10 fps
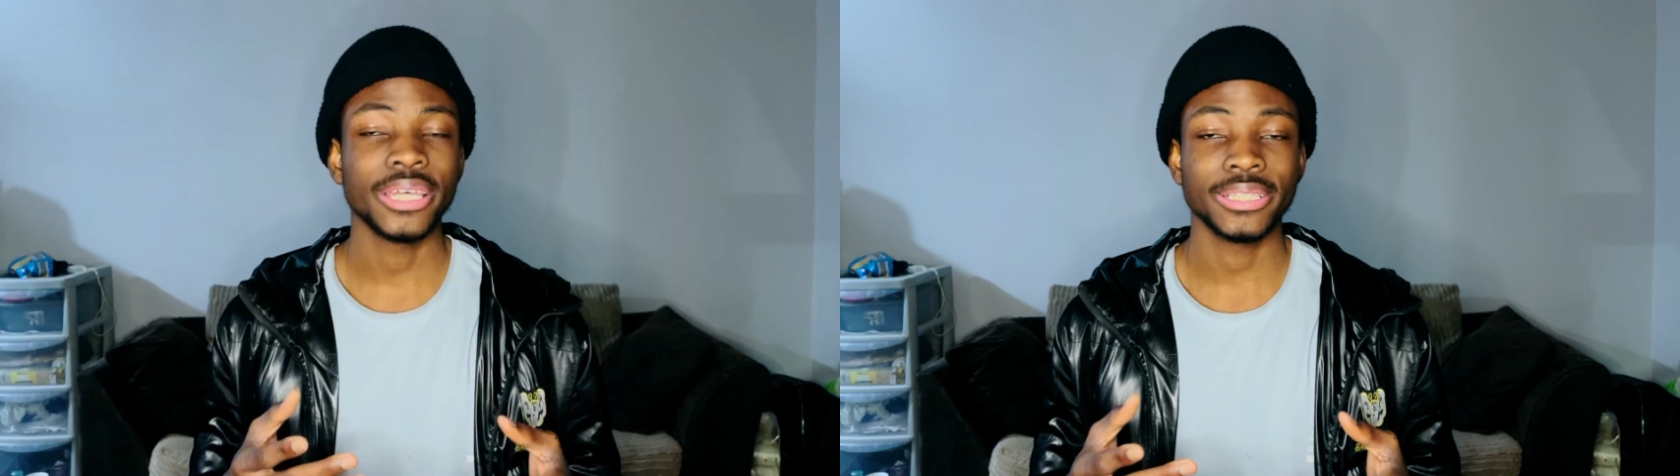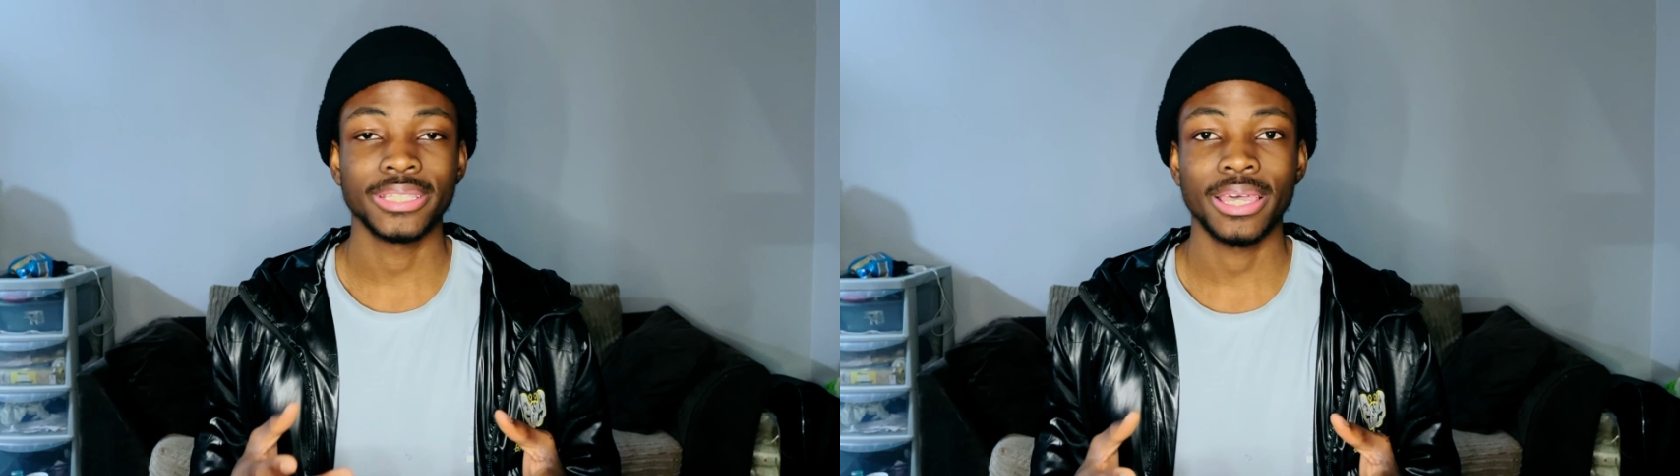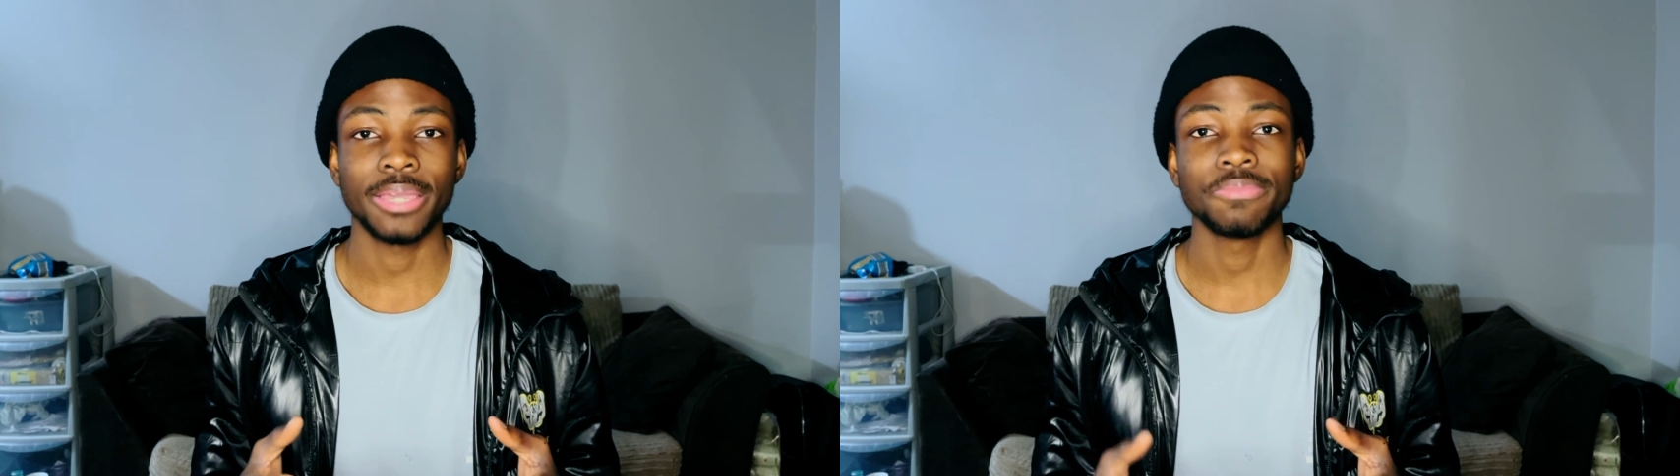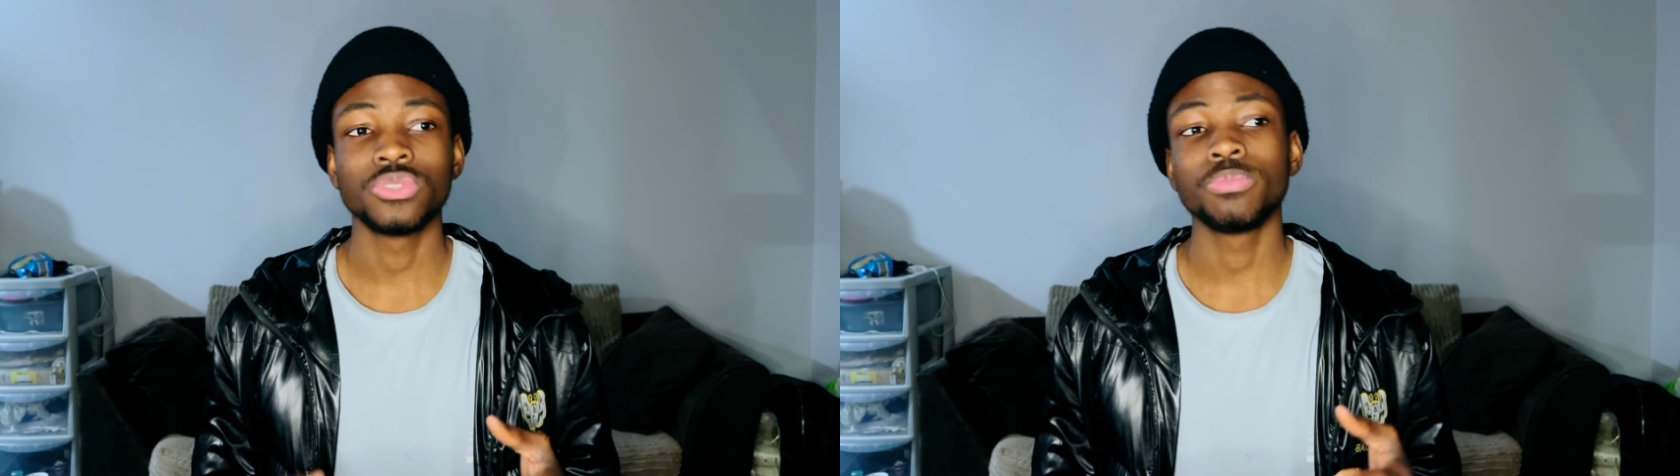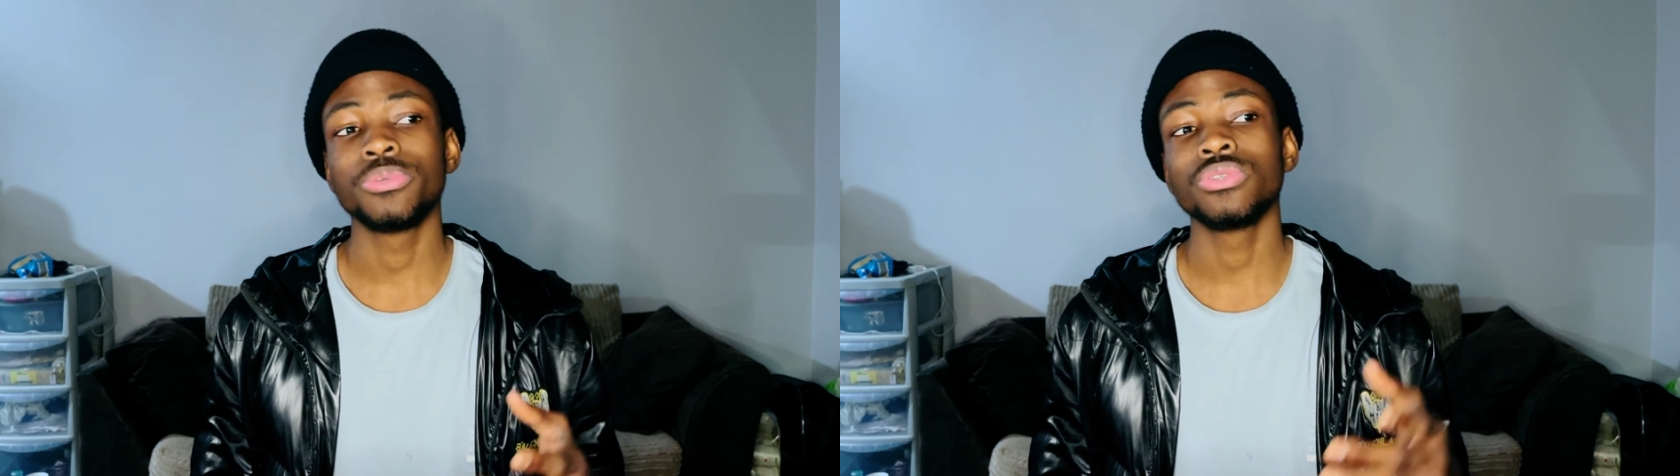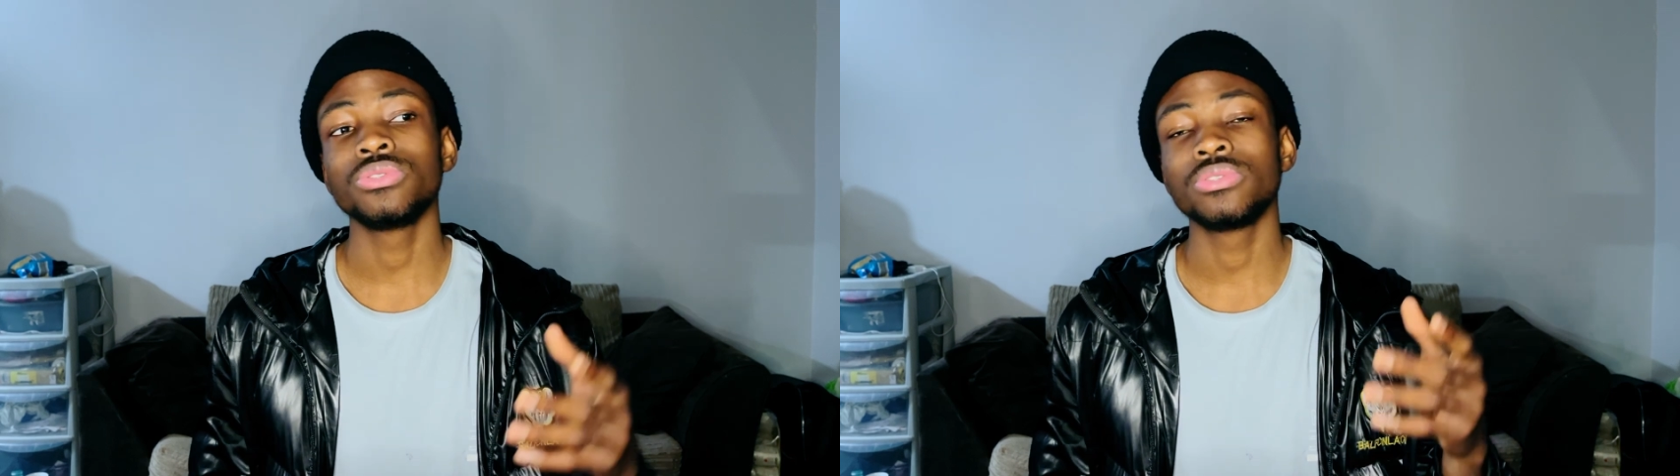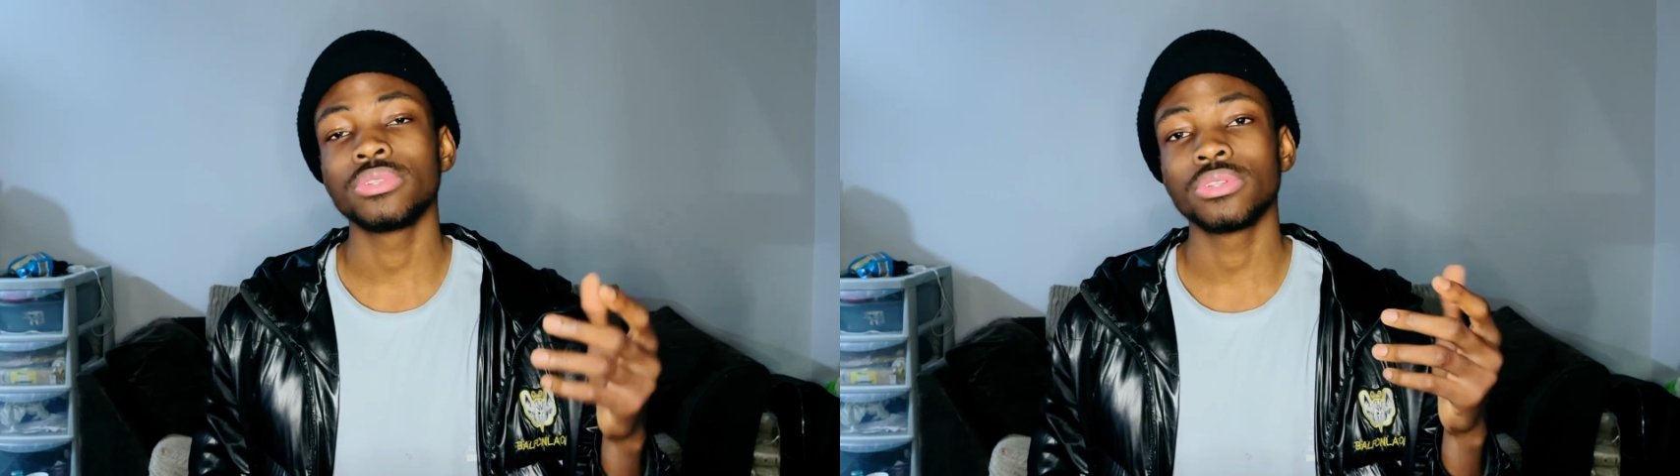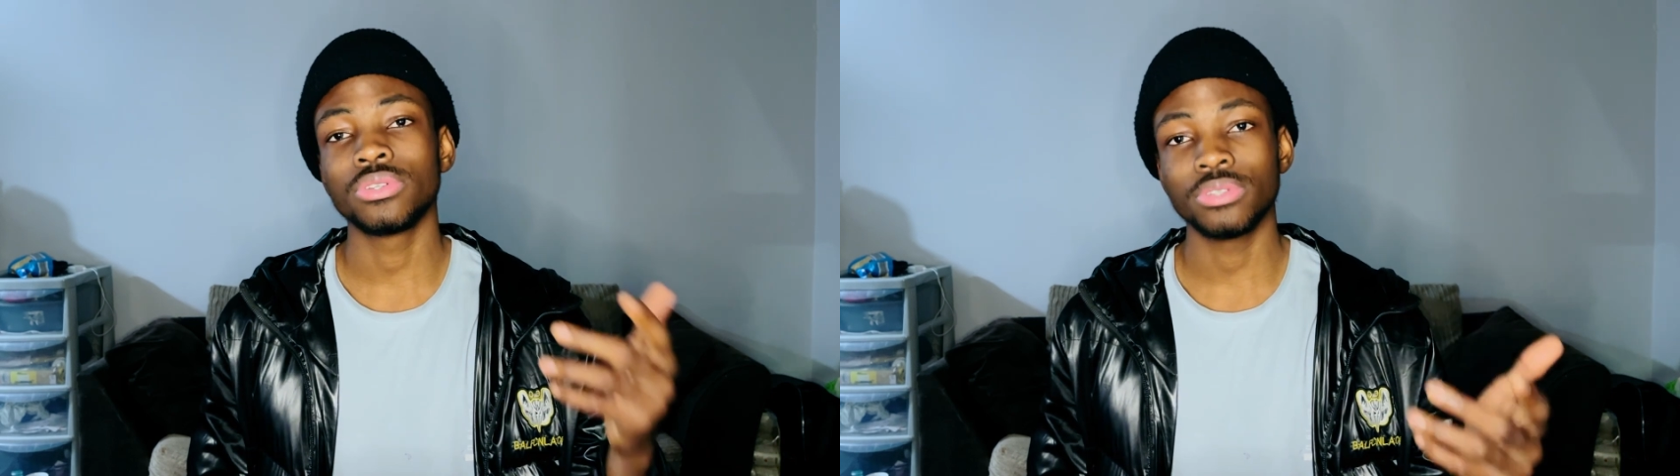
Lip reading: that time to build